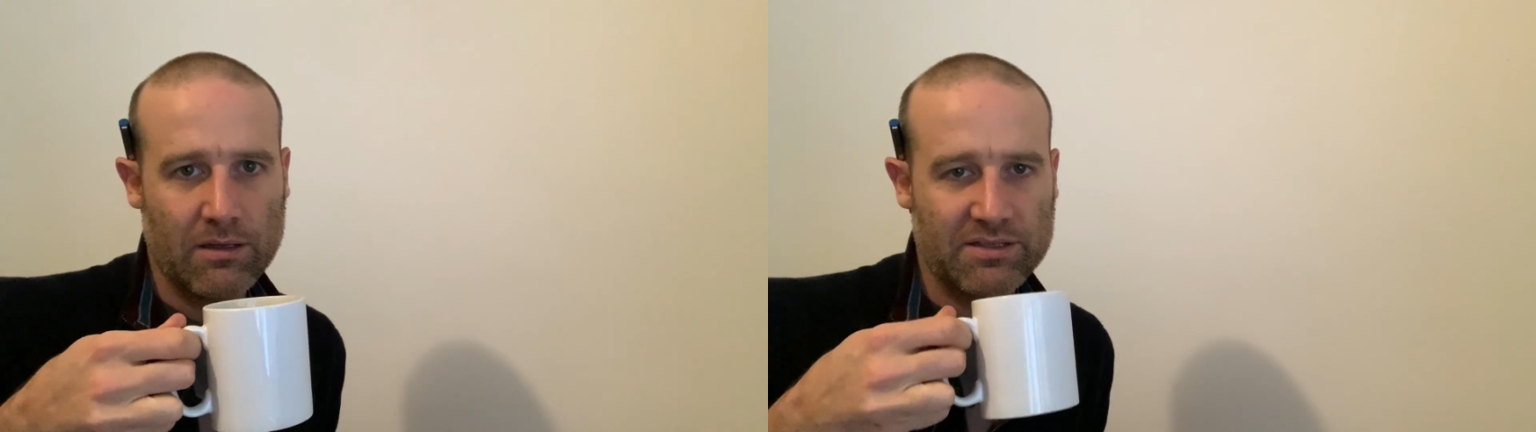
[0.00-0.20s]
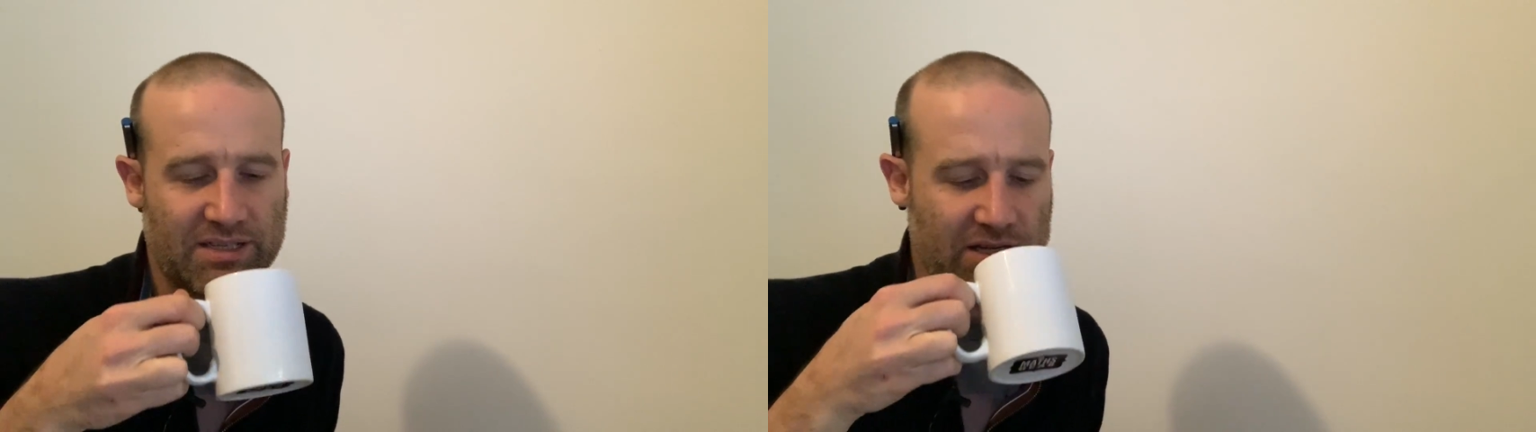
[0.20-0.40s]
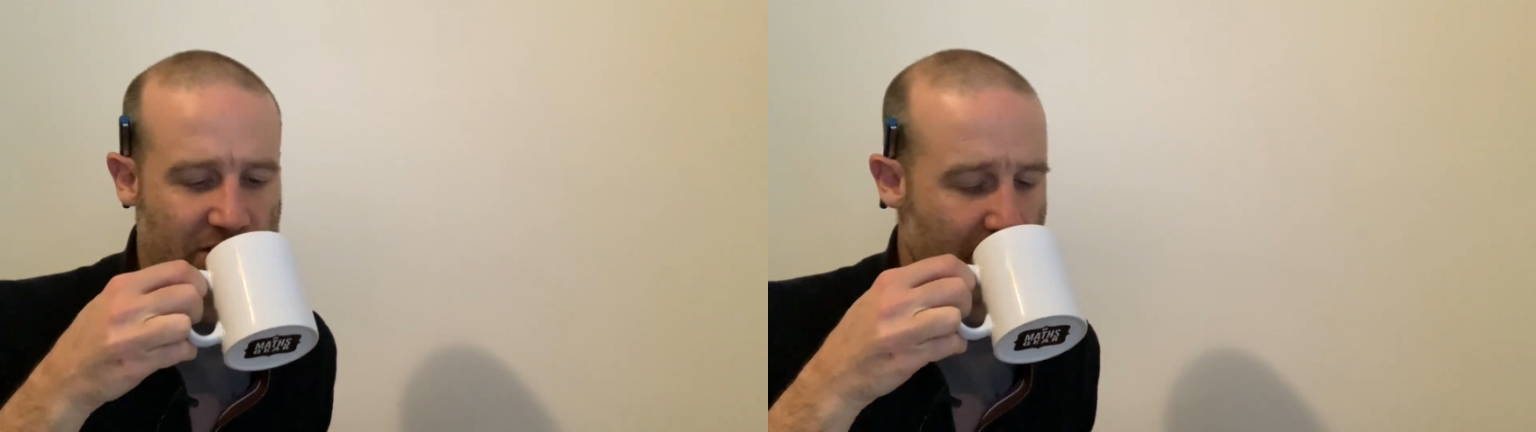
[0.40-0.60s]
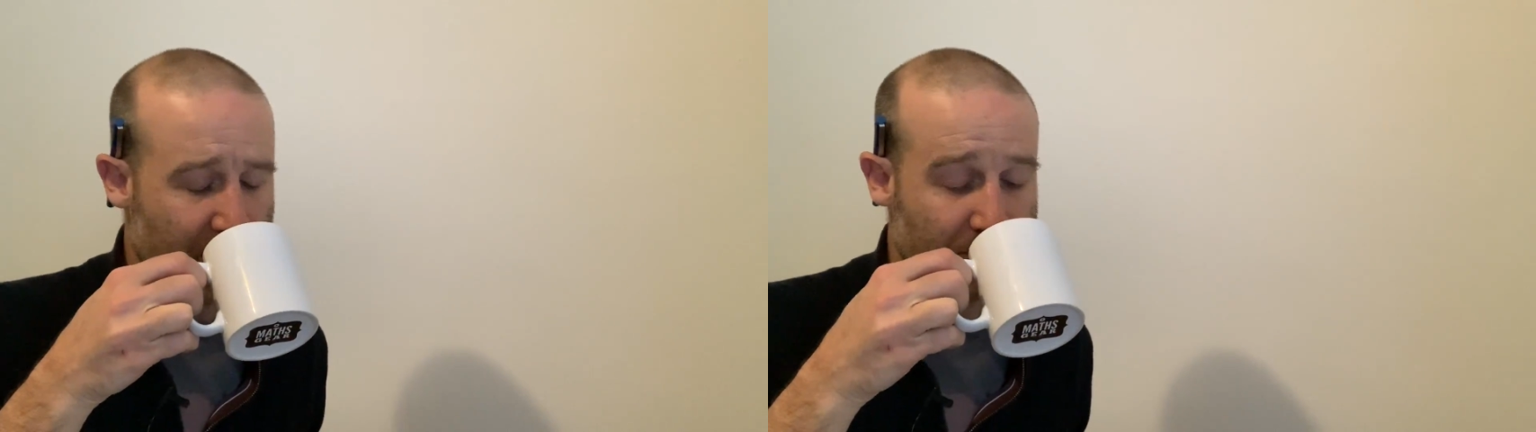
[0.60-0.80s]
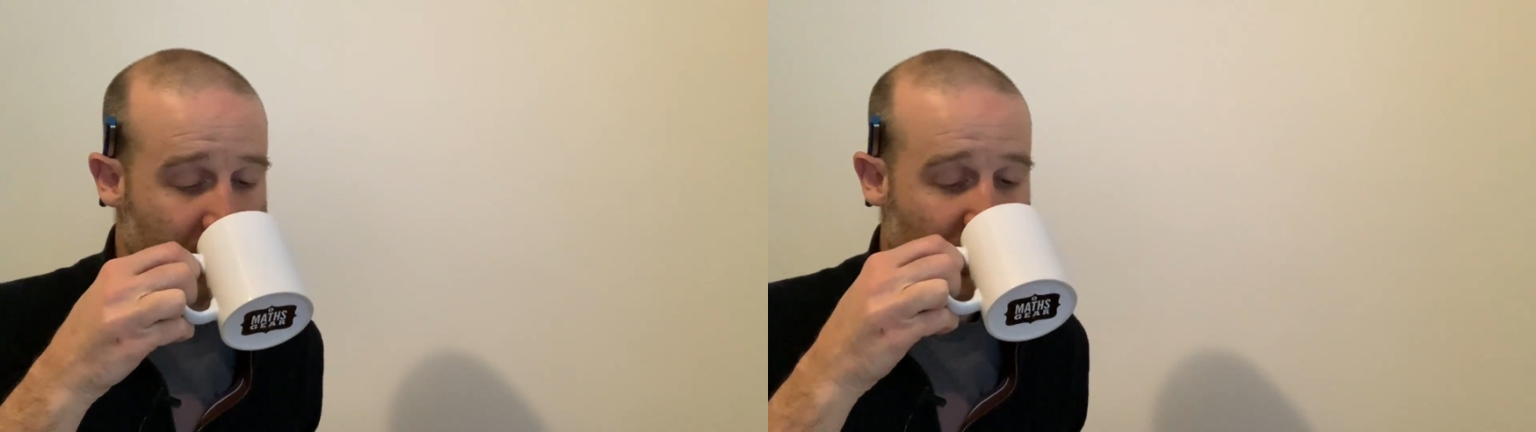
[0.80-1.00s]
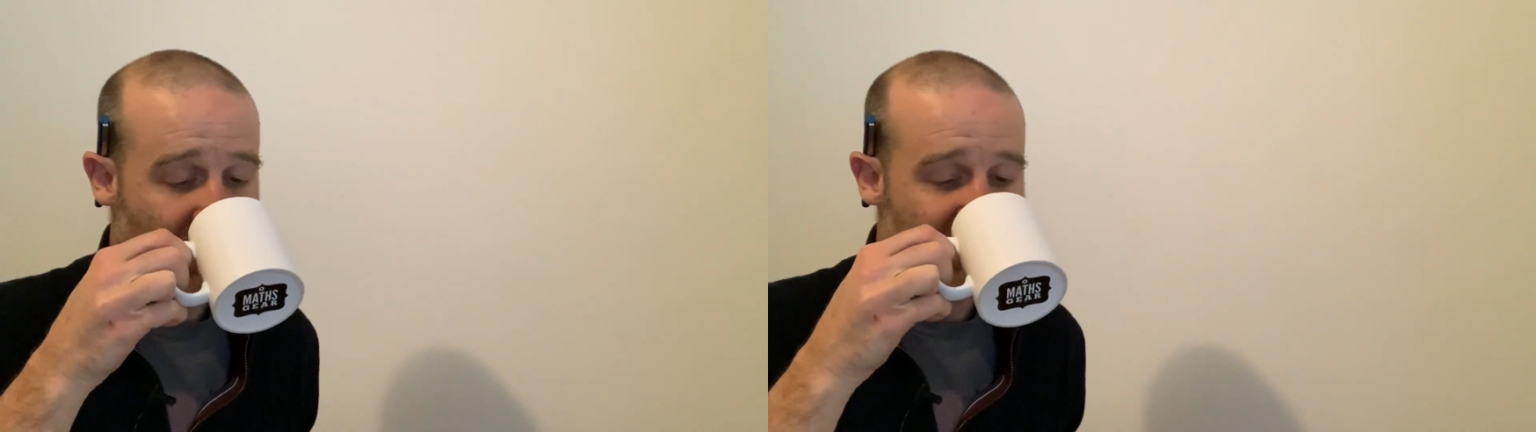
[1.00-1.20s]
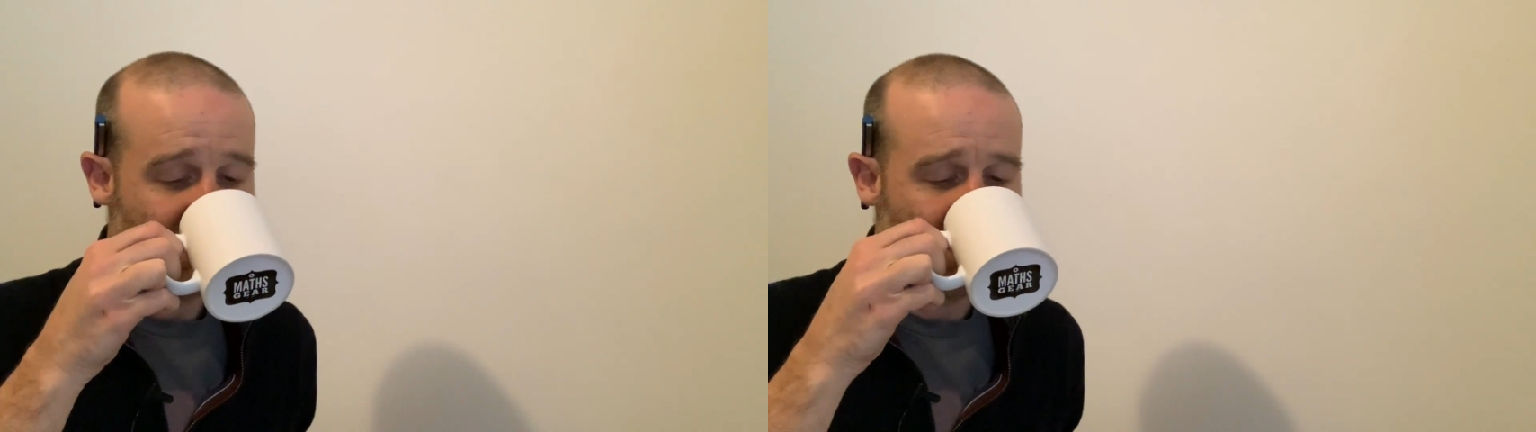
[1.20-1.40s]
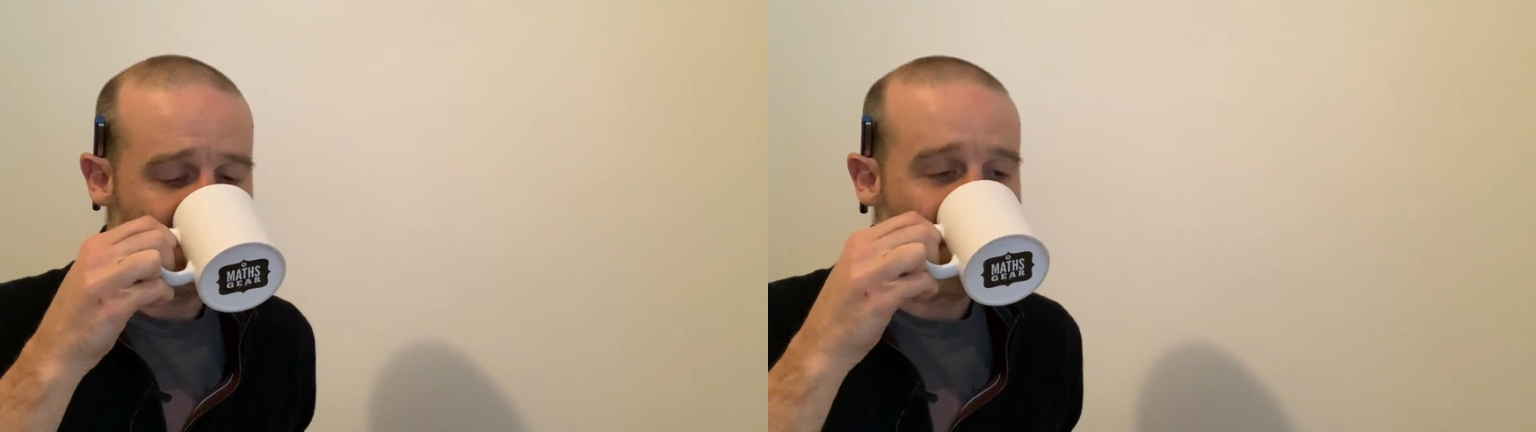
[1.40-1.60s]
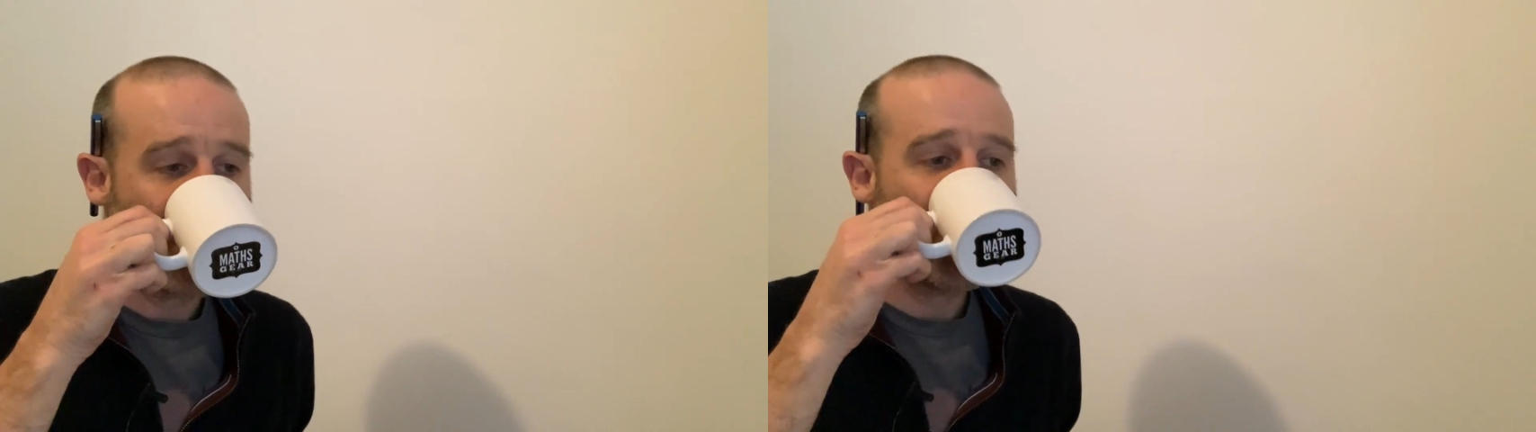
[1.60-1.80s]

stationary. Crazy times.